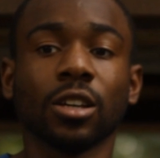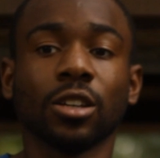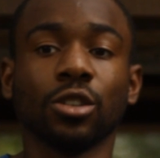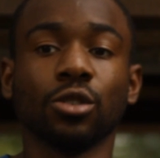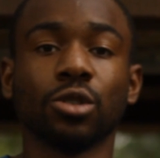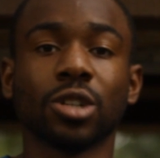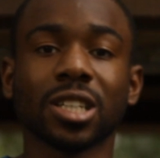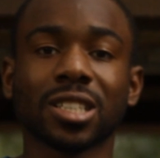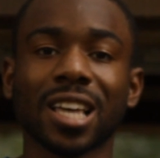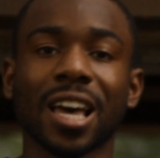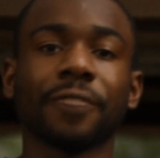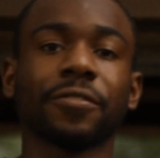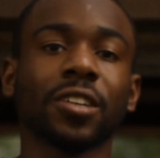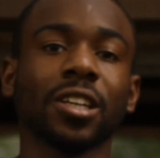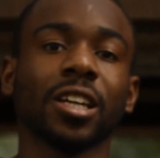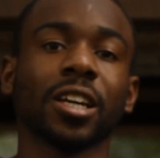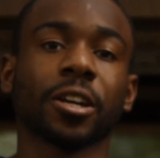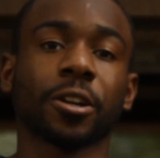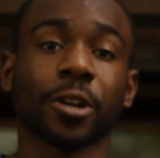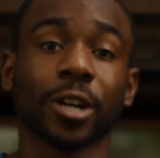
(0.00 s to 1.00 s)
you just have to
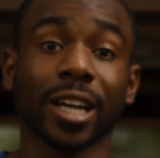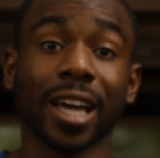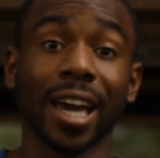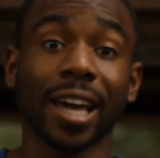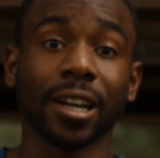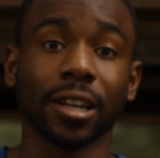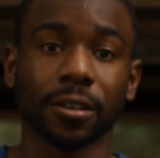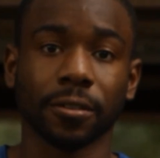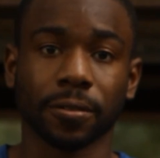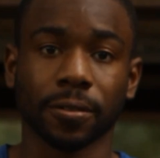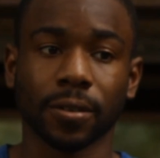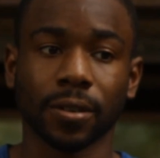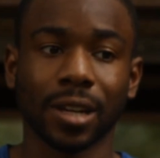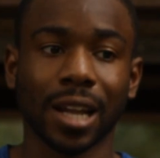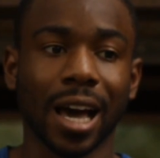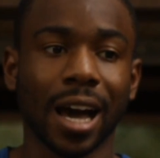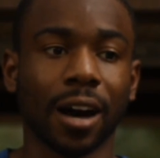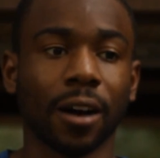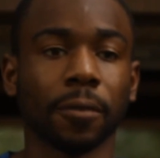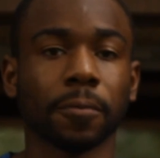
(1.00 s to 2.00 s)
get creative.
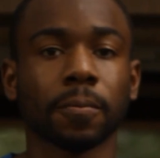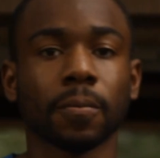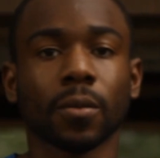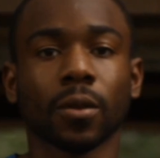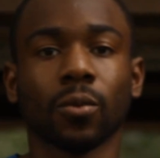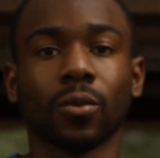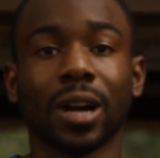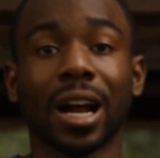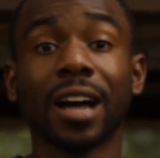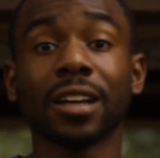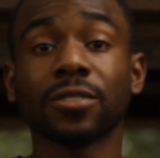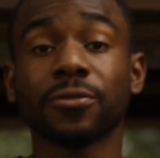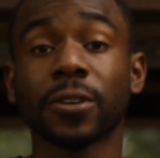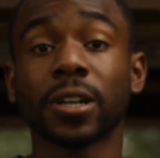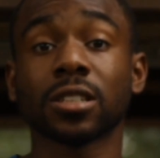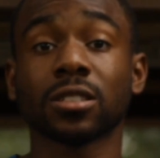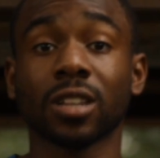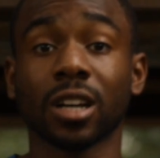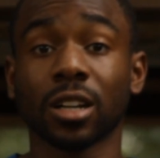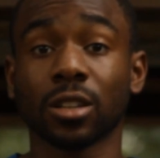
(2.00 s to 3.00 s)
Now, when I
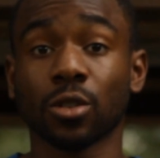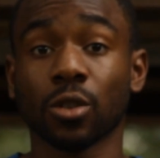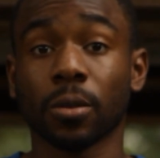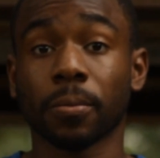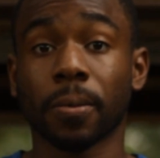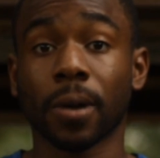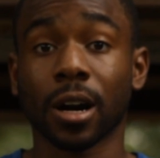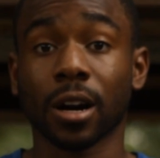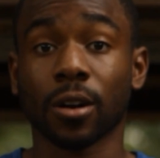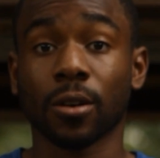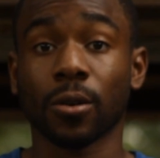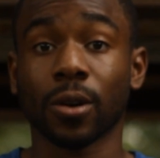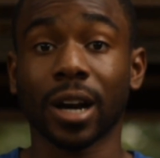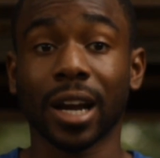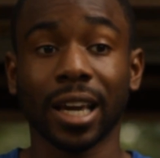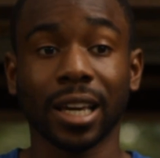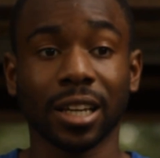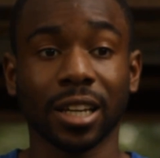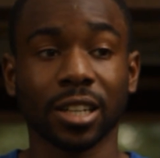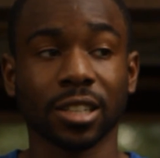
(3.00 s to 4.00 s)
first started doing parkour
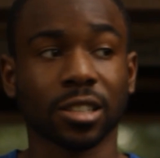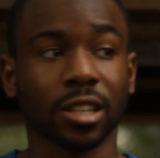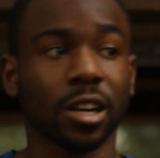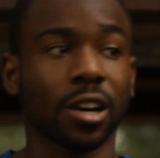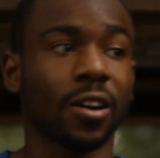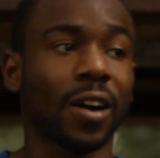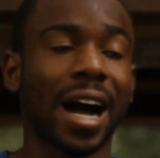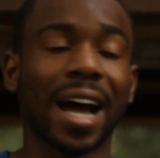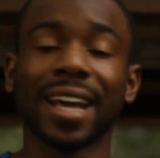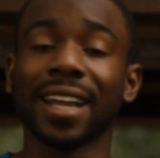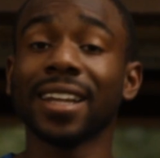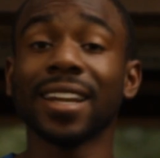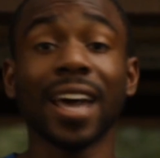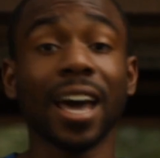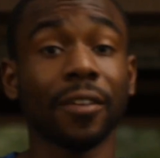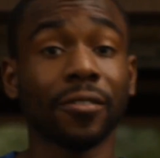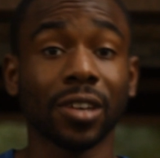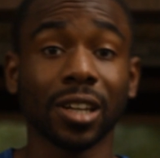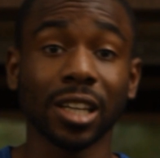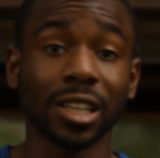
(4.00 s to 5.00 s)
8 years ago, I didn't
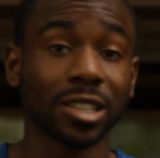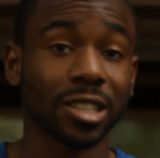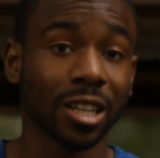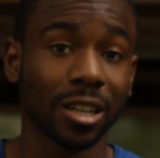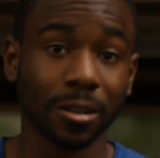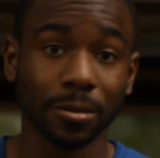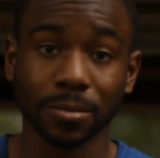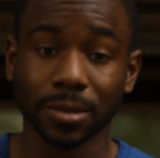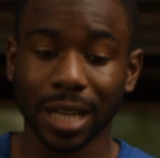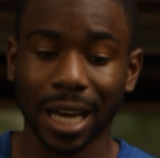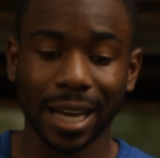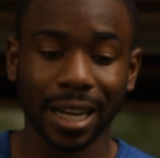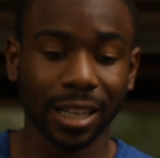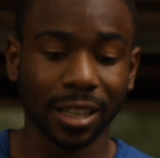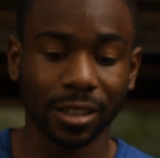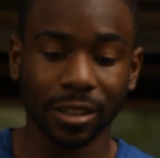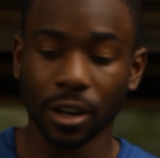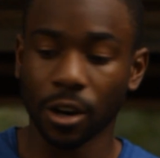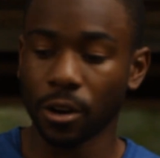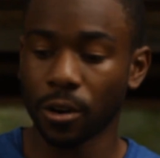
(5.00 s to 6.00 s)
have any gyms. I
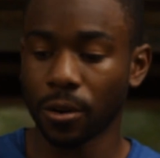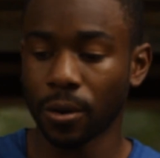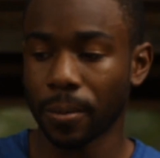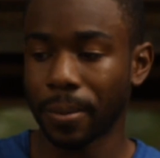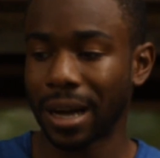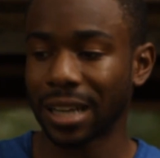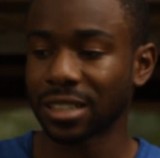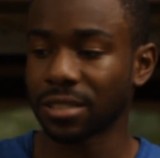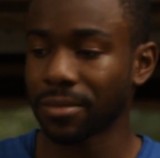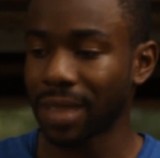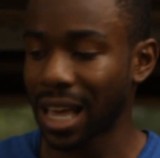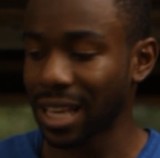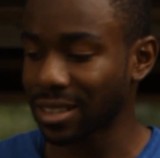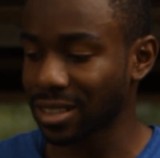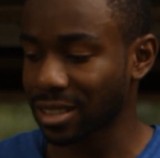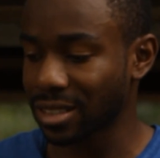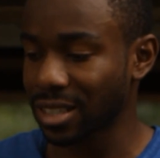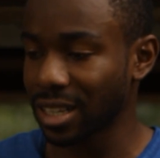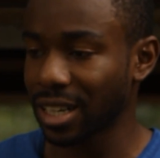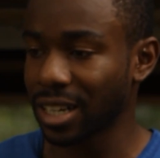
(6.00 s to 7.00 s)
didn't know about
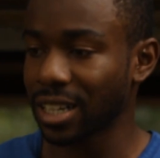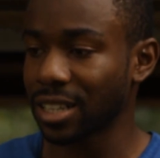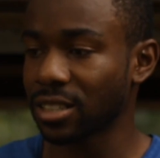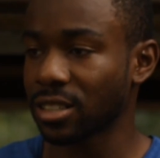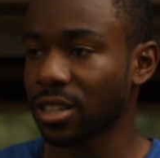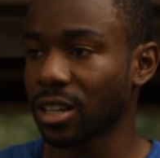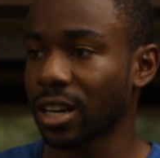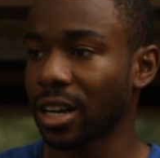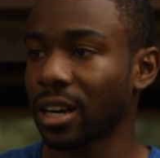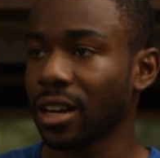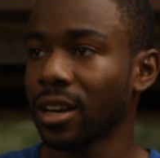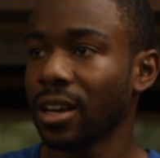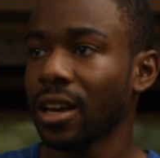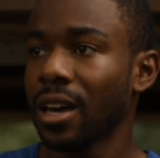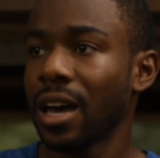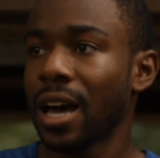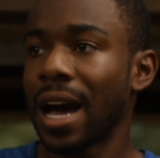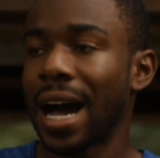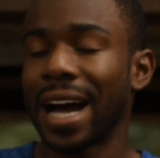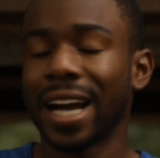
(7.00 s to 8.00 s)
gymnastic centers, or
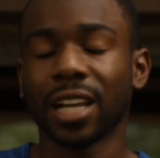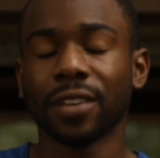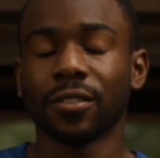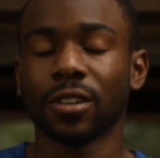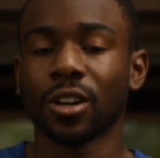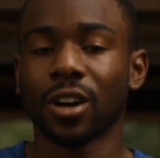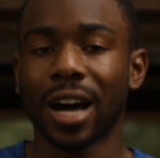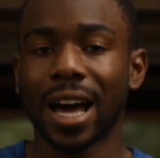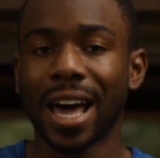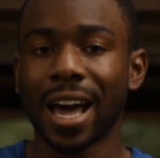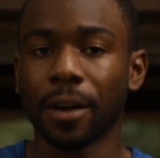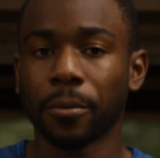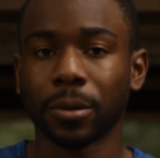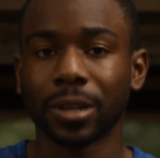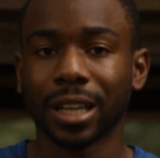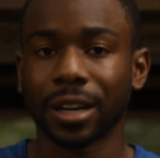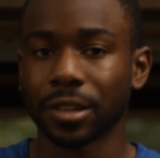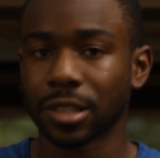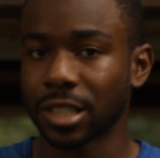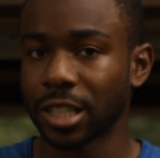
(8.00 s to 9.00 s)
I didn't even know I had
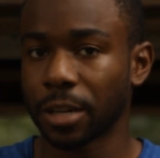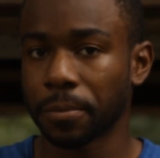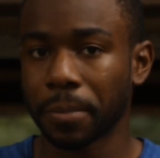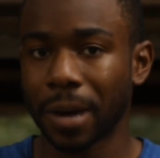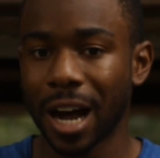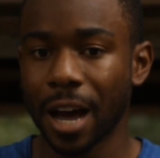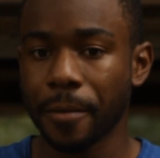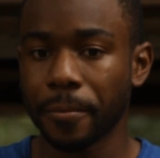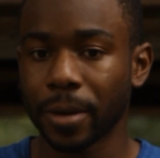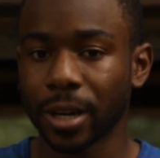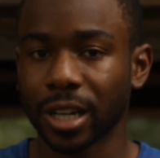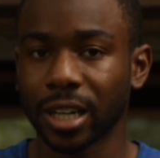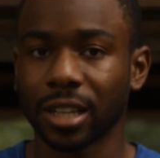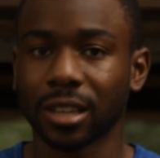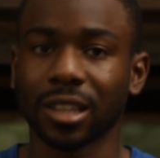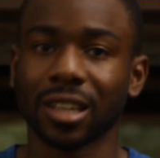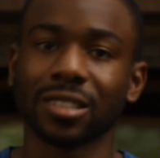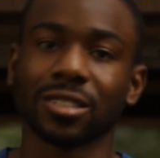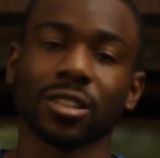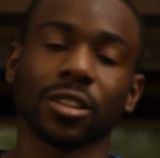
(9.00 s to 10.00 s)
one that was nearby me or
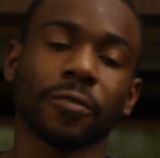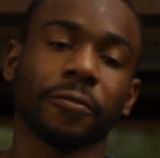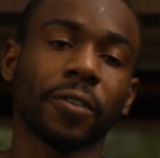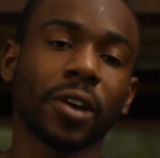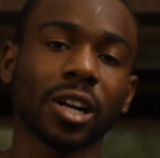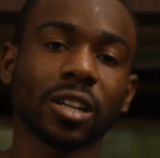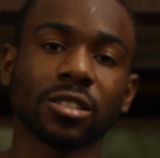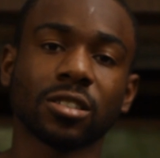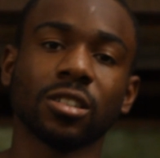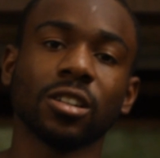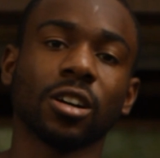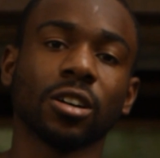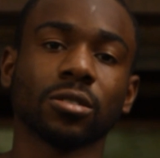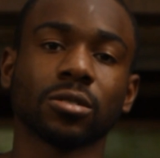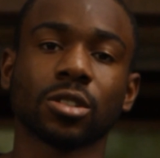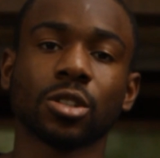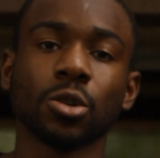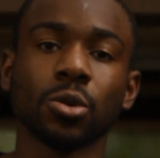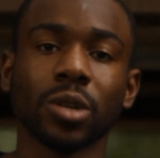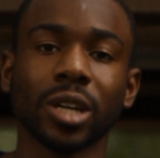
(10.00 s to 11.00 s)
anything. So the first, 2
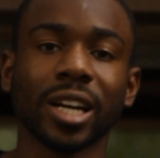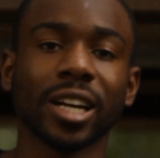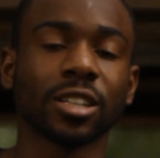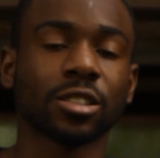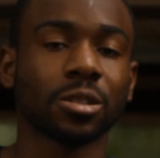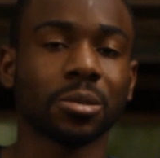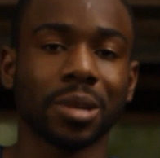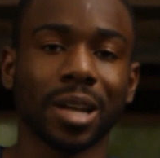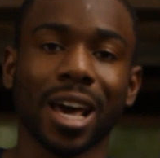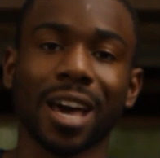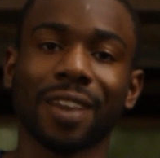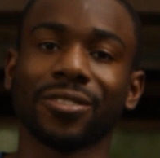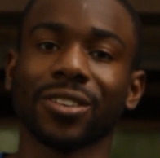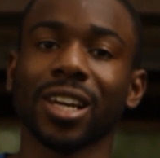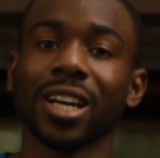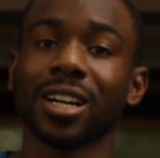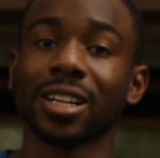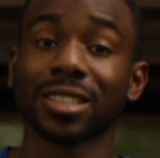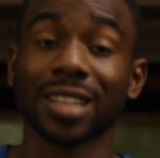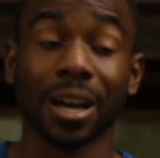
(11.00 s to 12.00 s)
years, 2.5
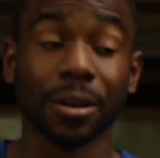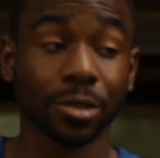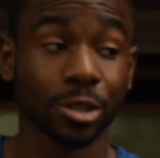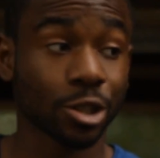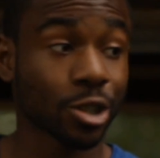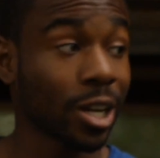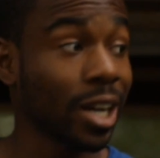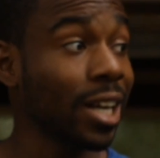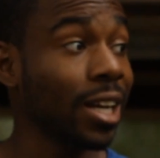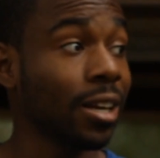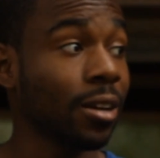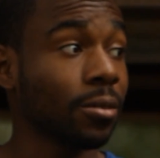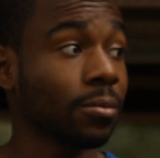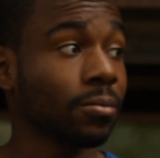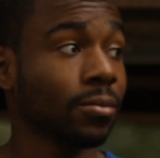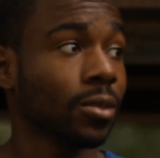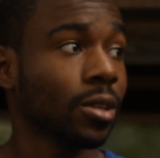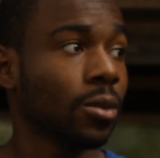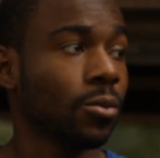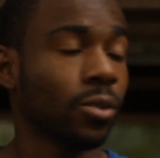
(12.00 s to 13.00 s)
years, I was training
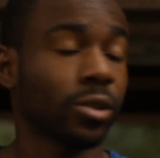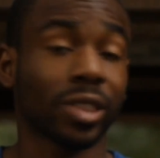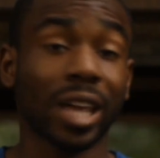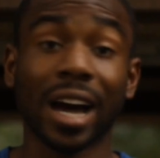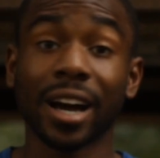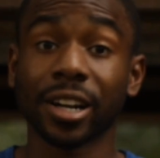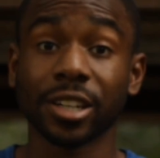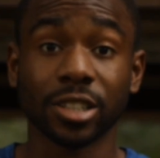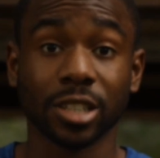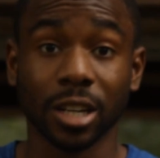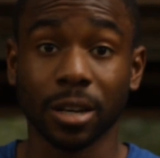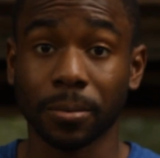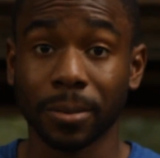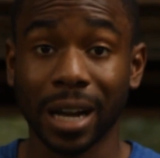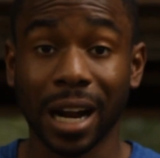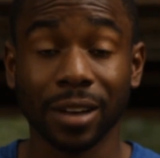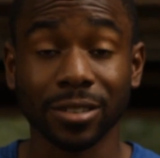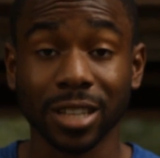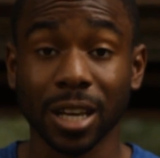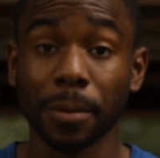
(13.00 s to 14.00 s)
without a gym,
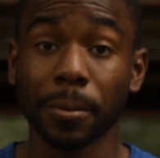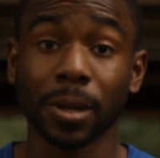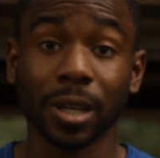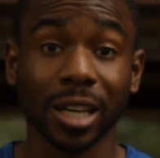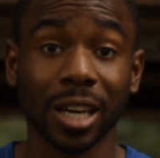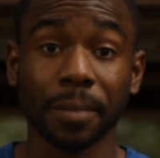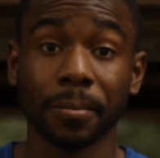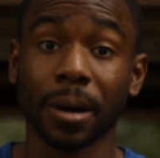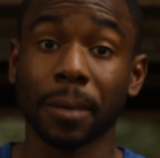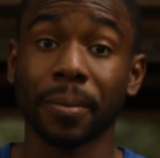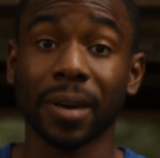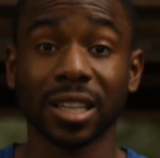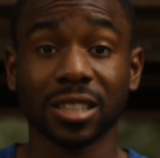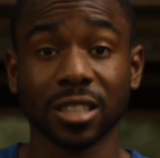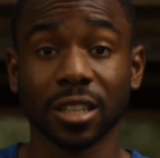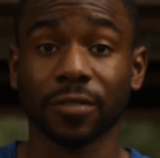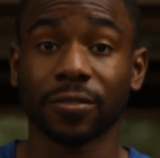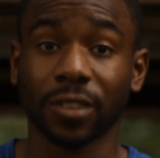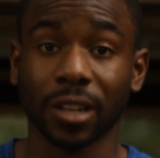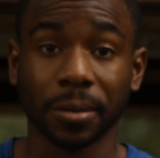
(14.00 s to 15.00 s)
and I was able to get my
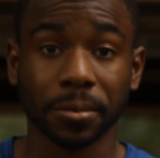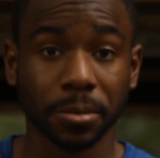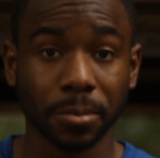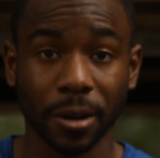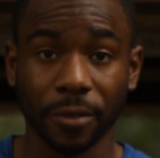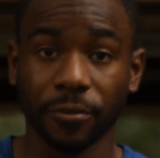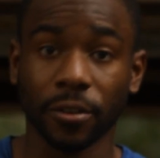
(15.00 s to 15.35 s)
basic flips, my